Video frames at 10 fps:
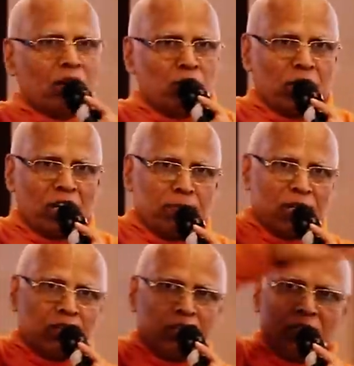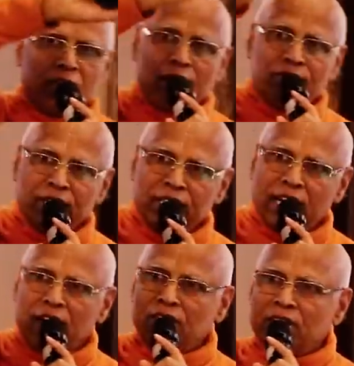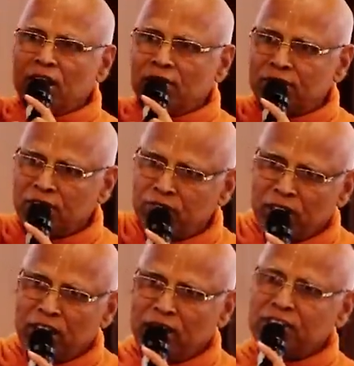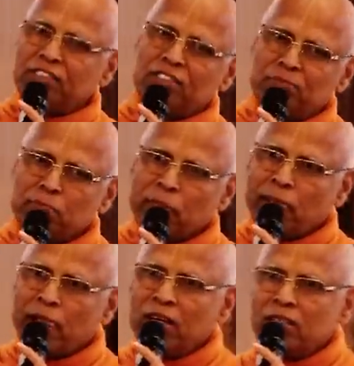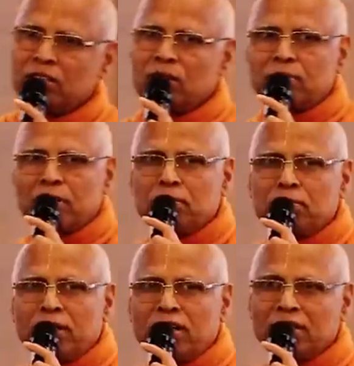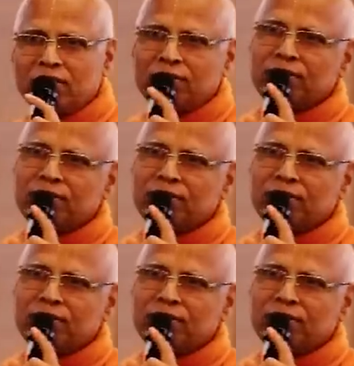and what about every town, every village? So Prabhupada,